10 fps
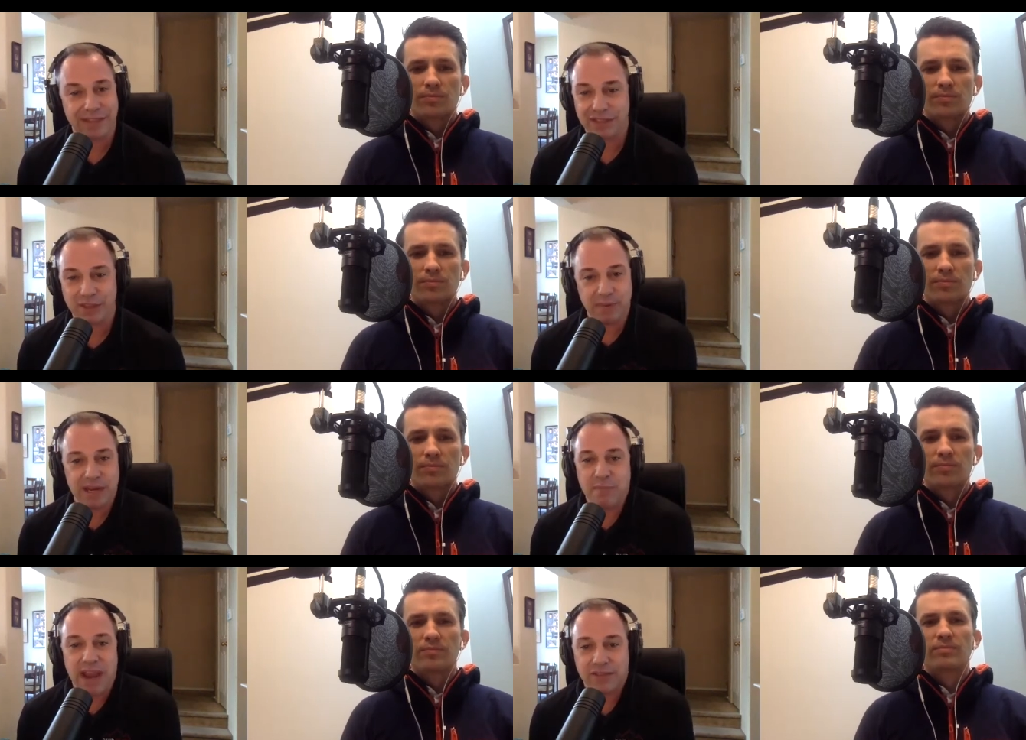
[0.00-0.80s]
Speaker 1: The
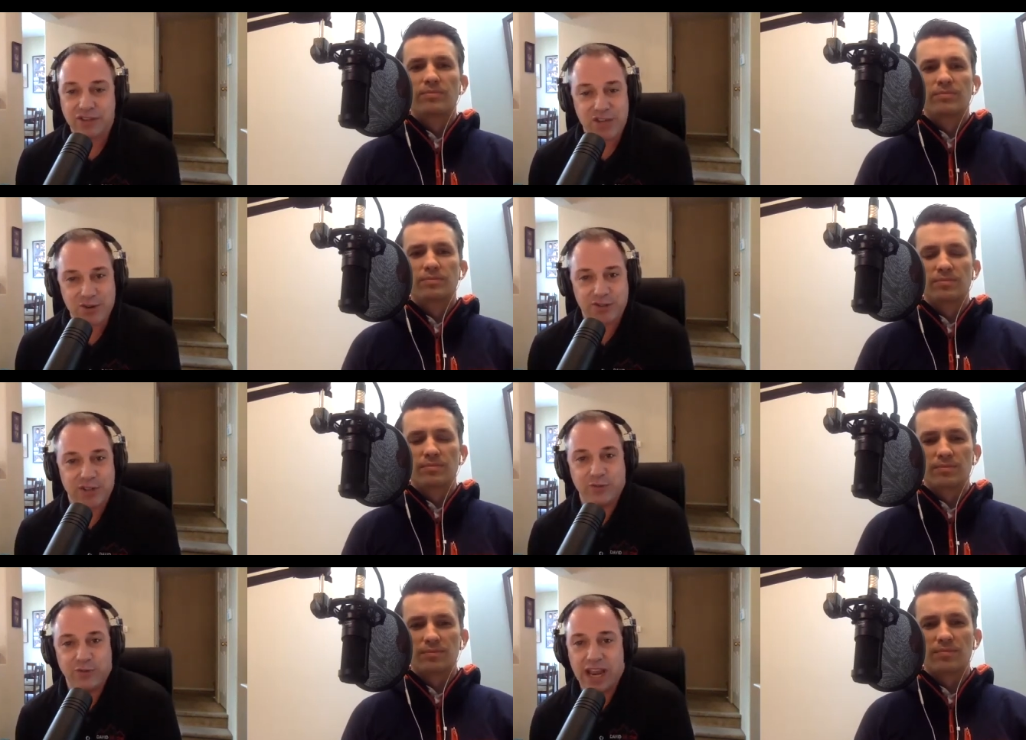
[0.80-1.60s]
big math shows
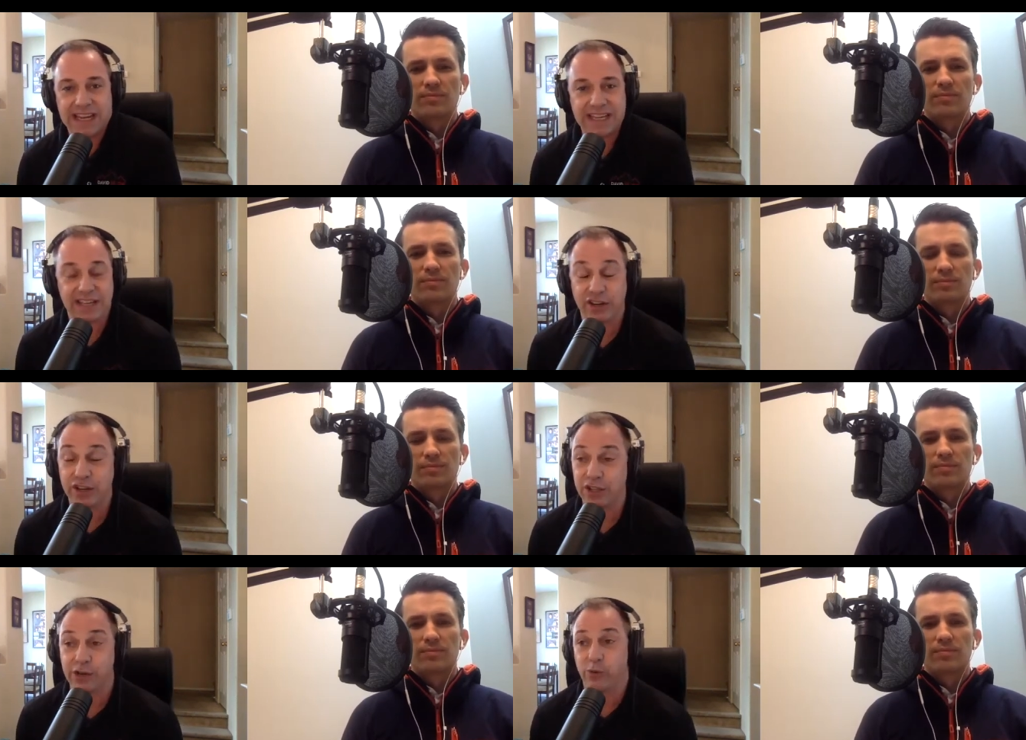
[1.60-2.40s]
that I can tell you
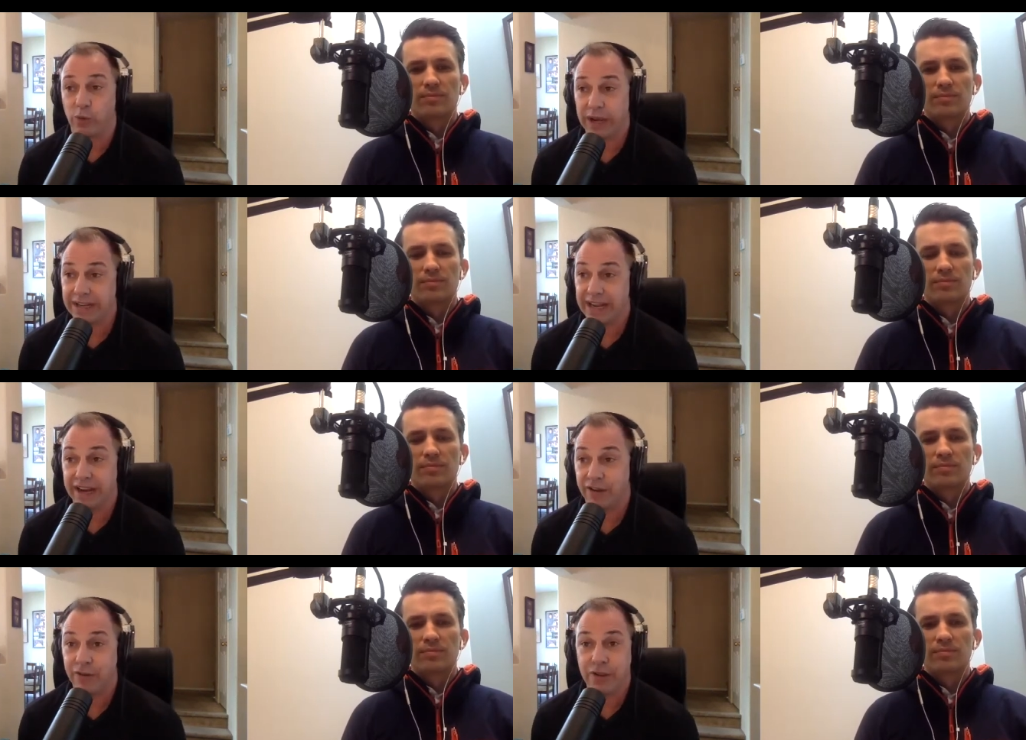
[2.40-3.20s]
that right
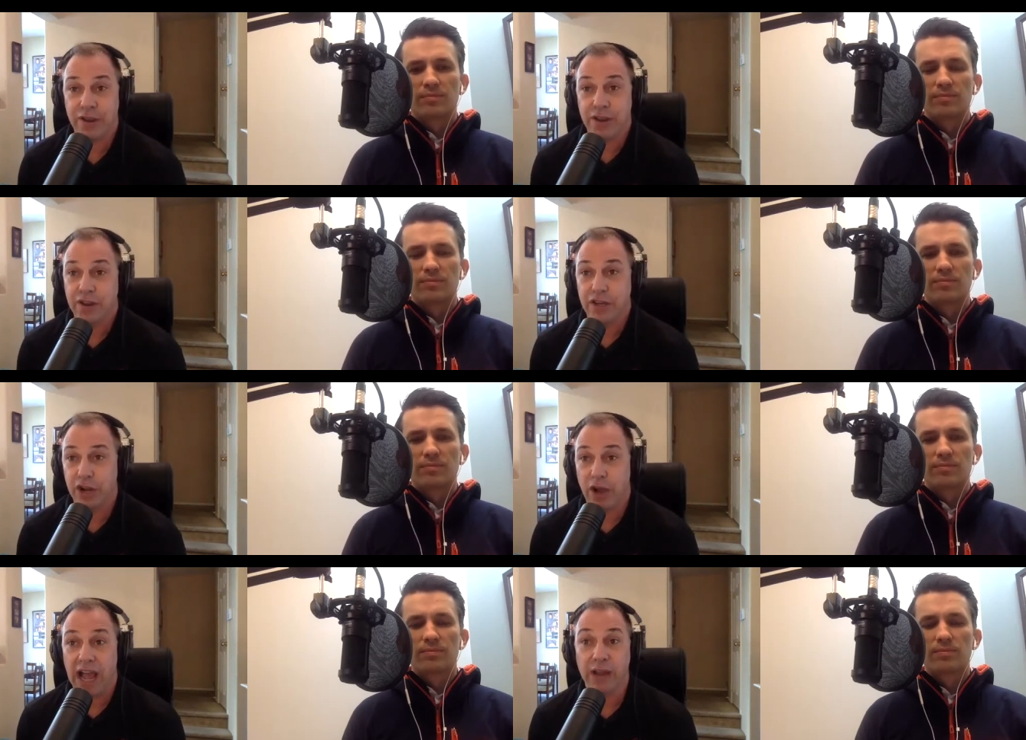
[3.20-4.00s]
now, you
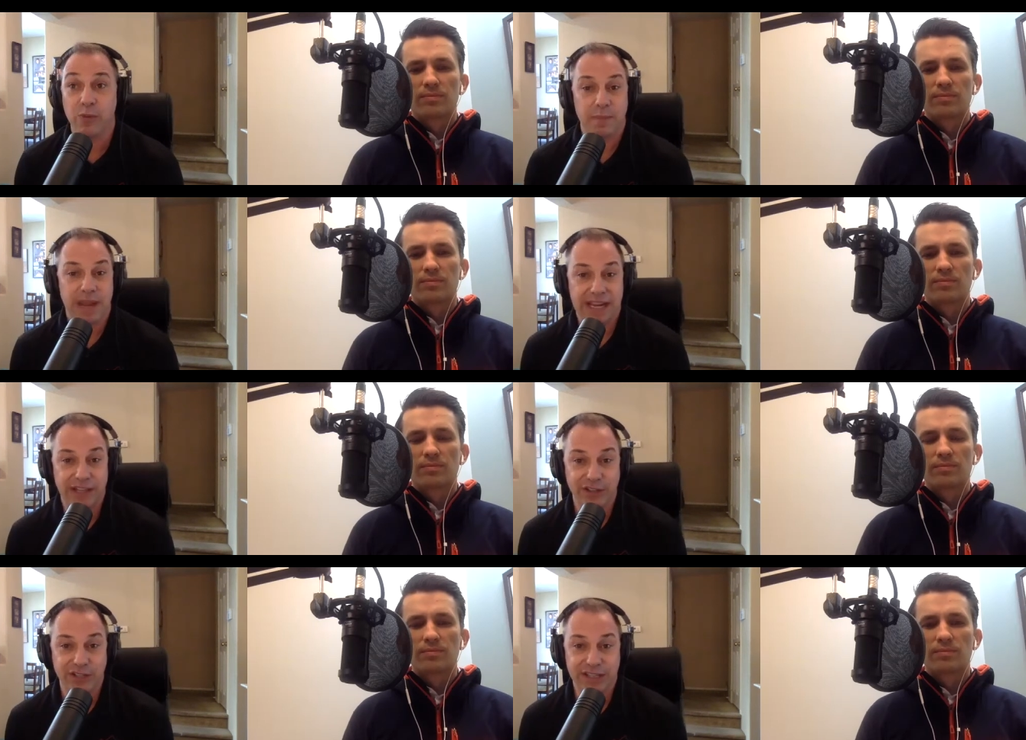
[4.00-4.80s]
know, I went back and
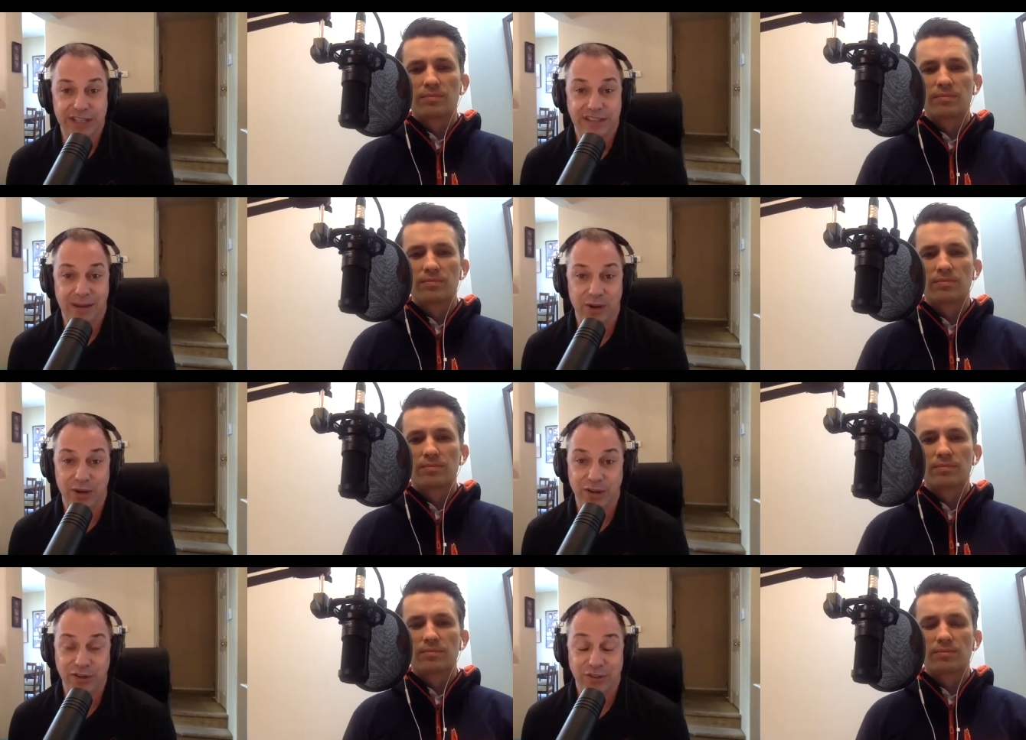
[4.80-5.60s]
looked at these
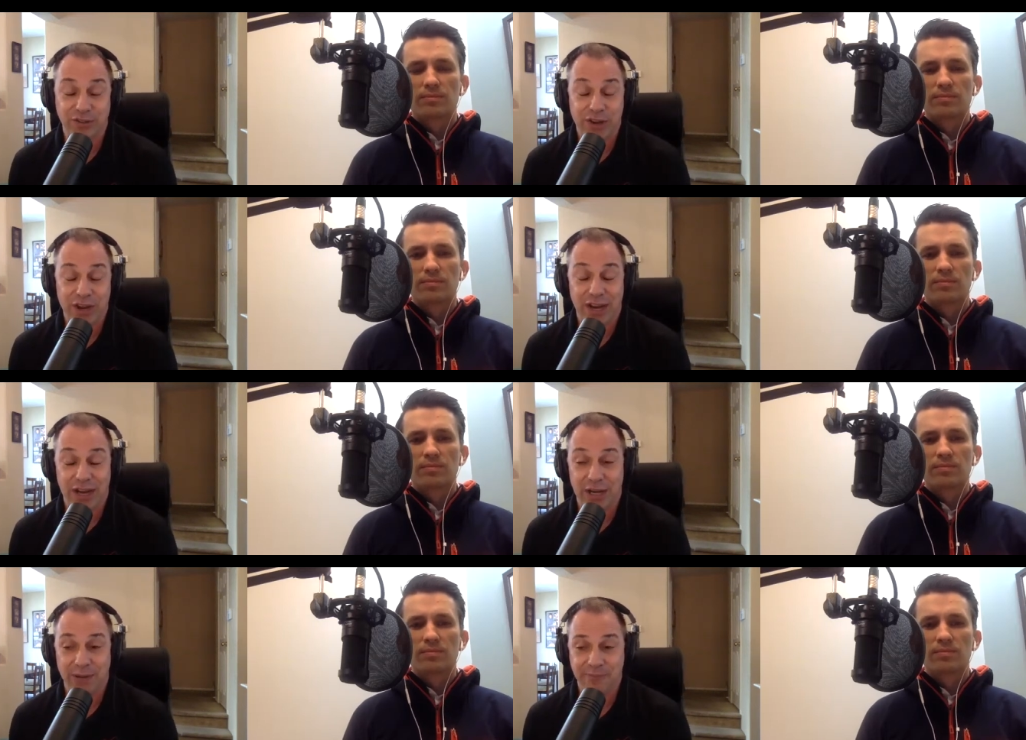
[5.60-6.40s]
seminars and,